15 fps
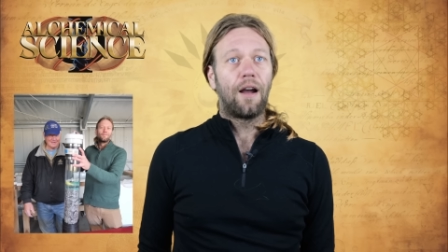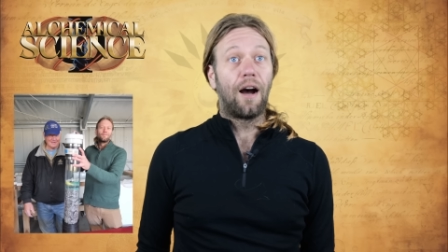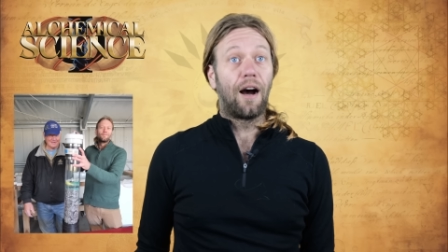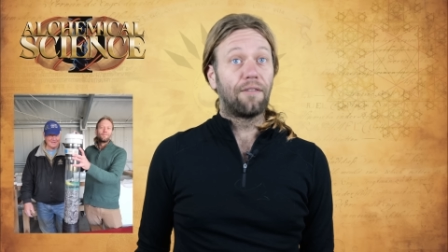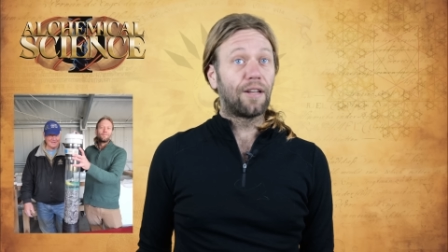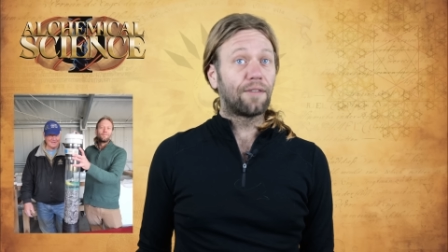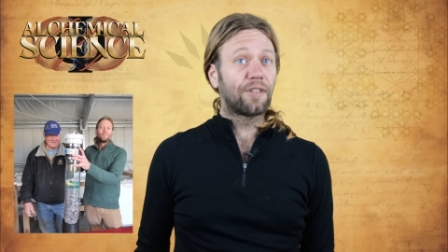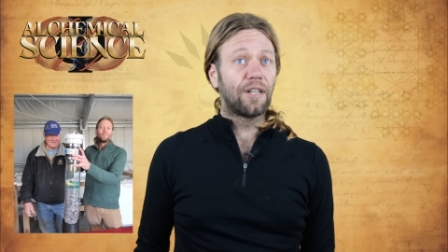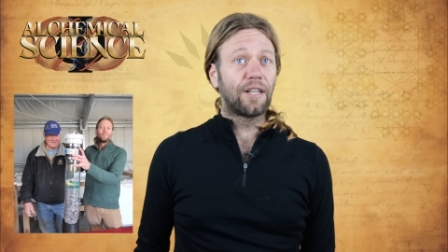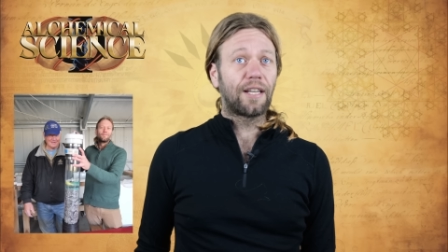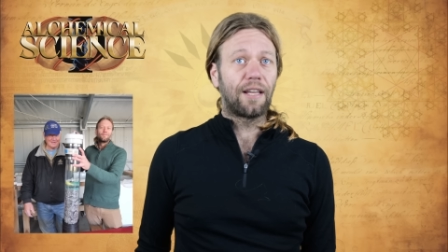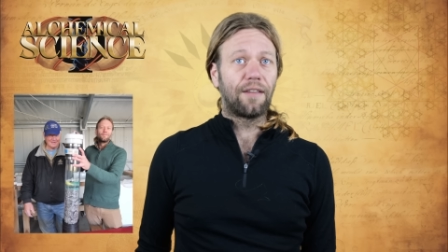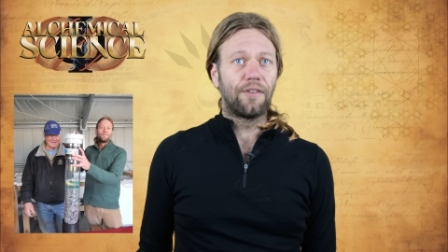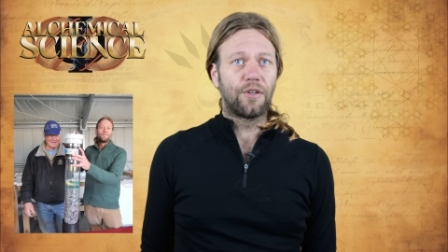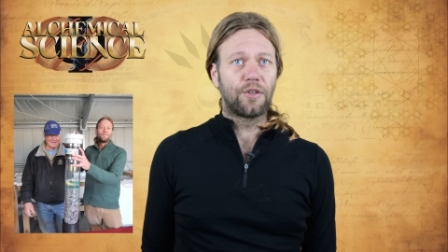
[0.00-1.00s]
I've left a link
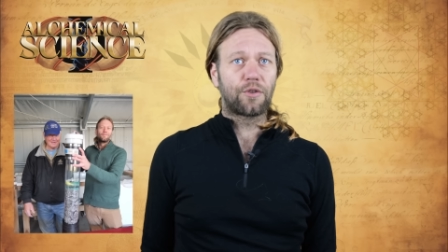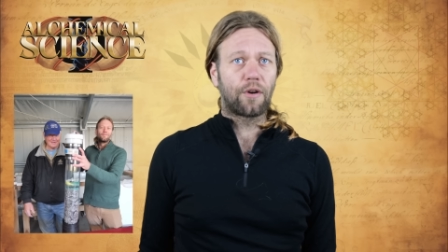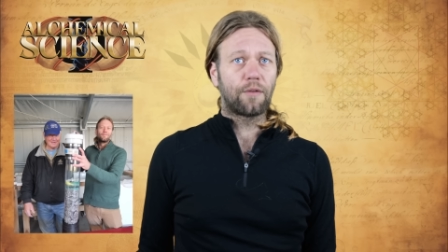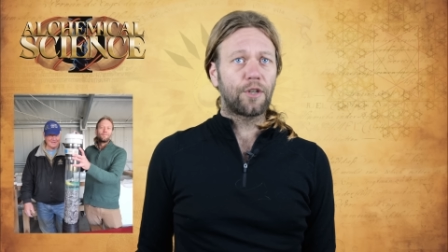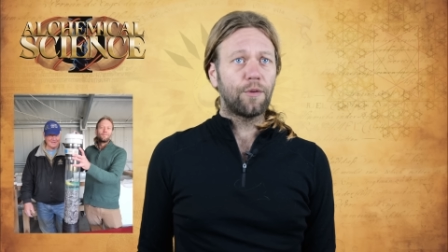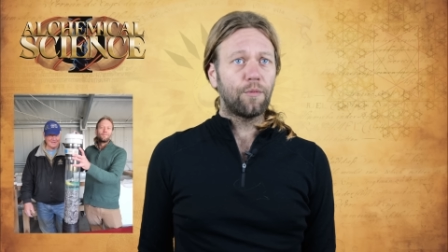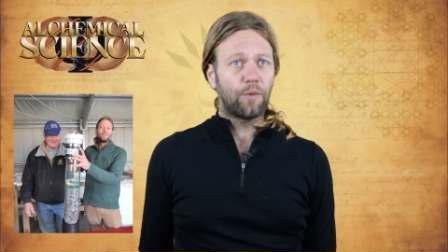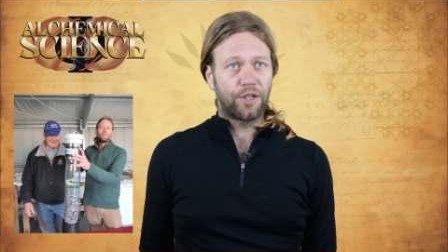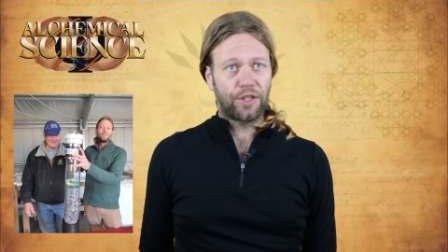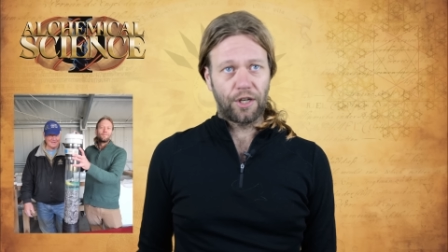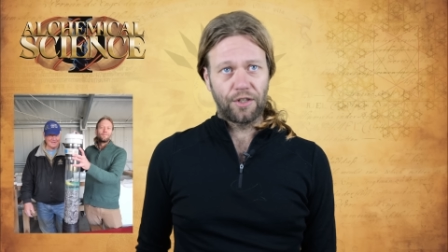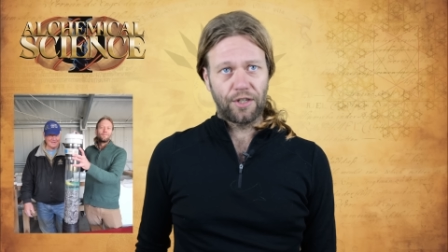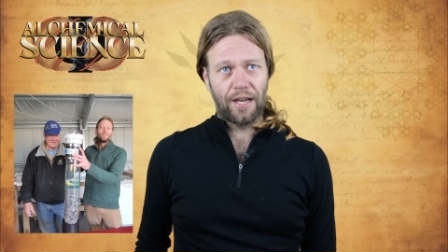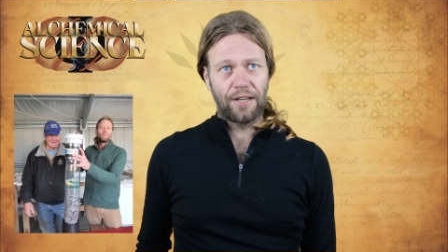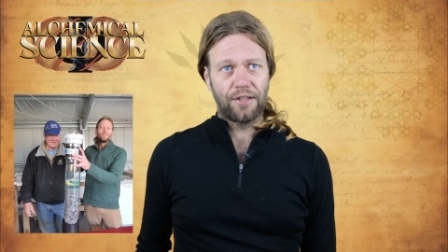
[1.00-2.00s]
in the description which
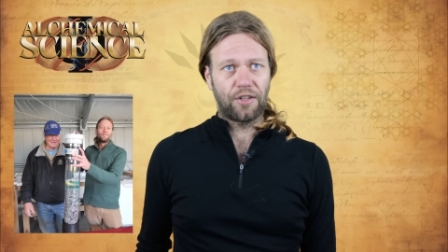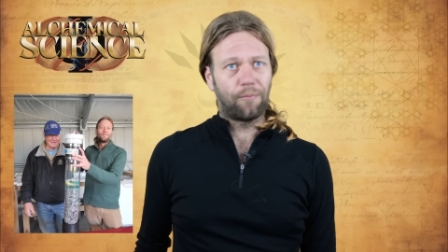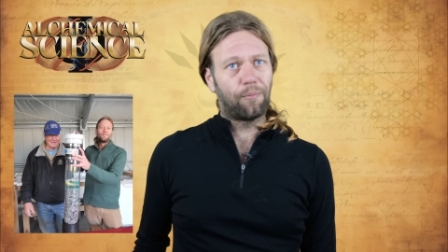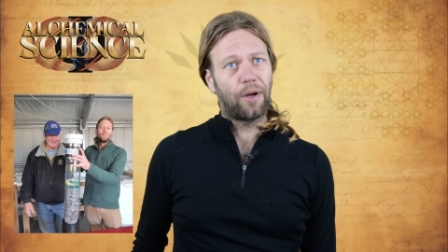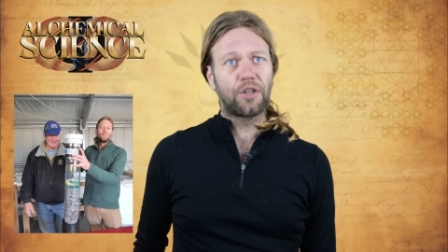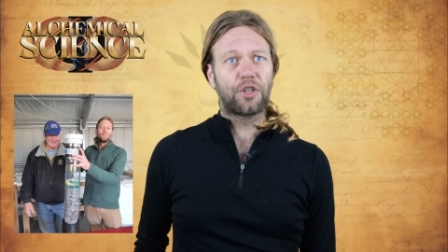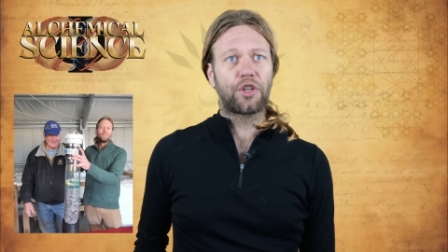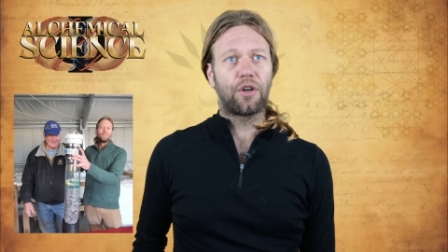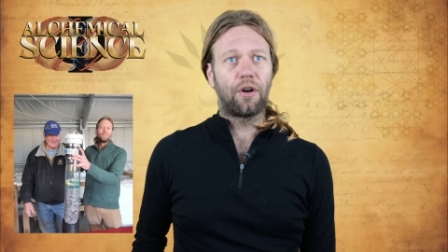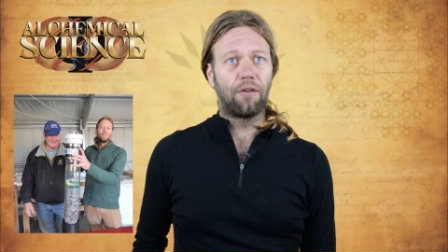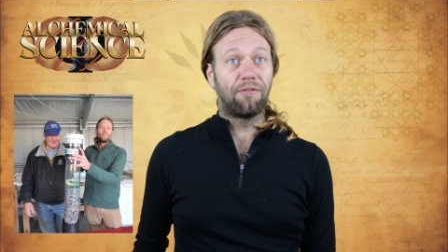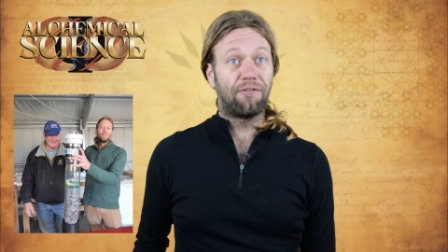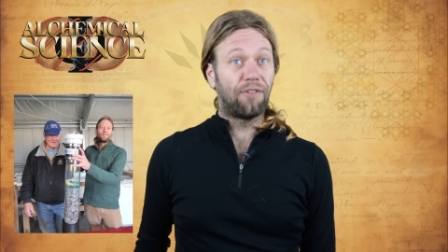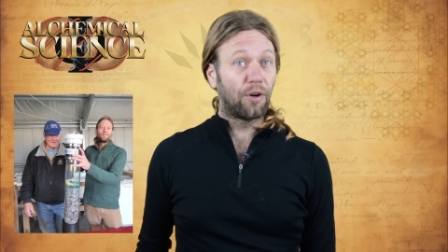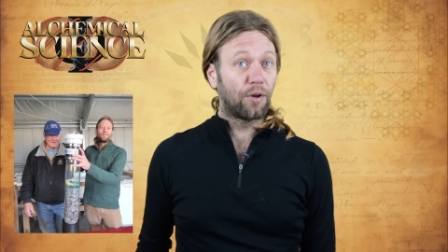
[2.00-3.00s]
contains a bunch
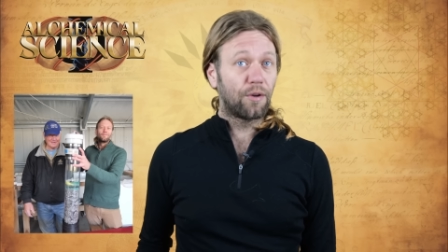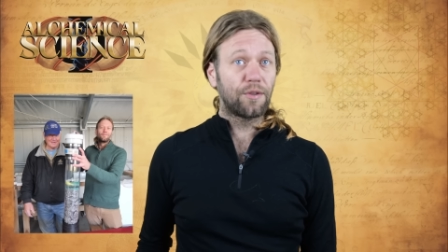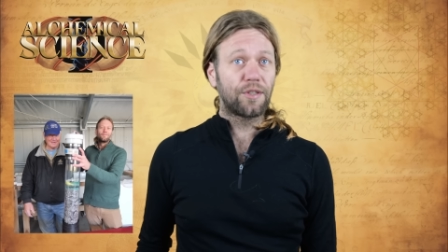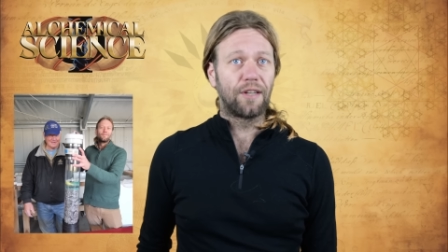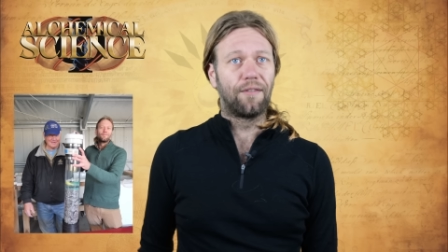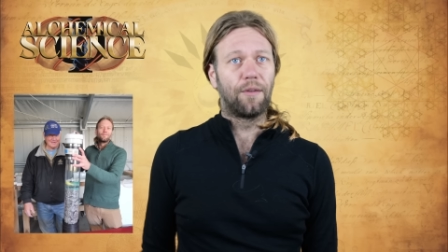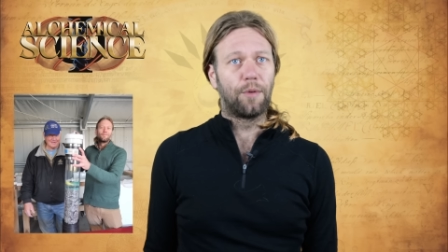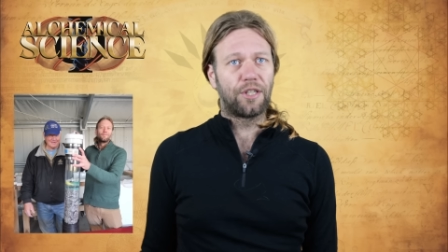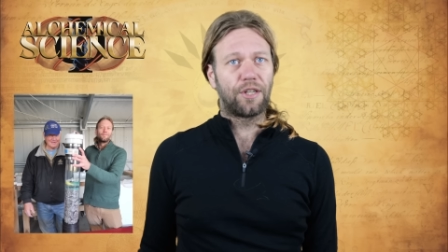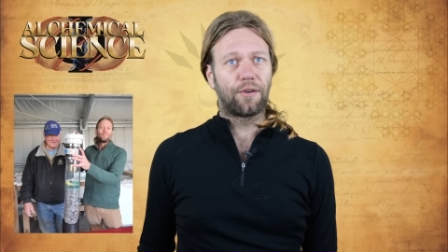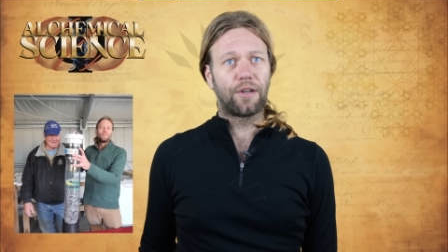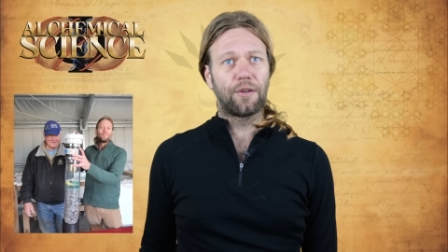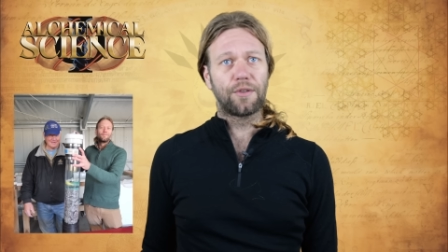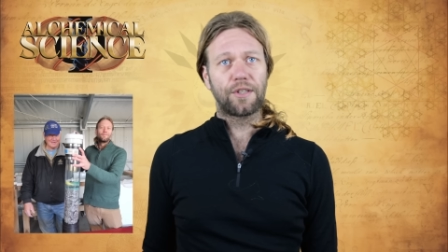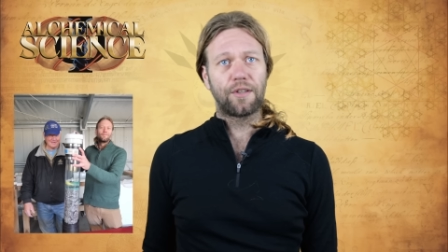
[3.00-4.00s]
of photos of the
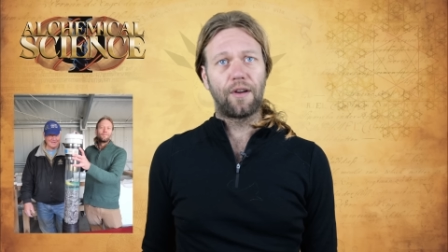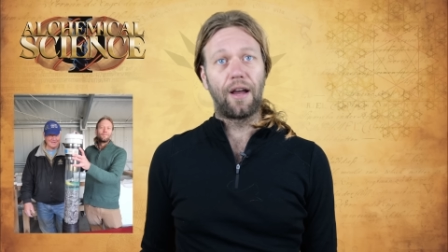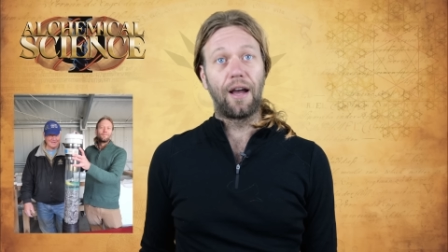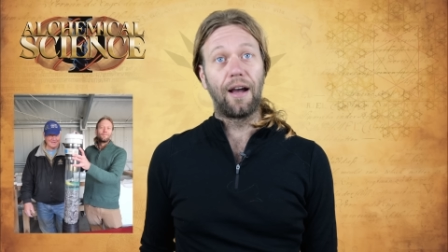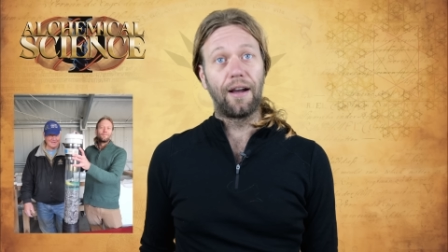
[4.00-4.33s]
materials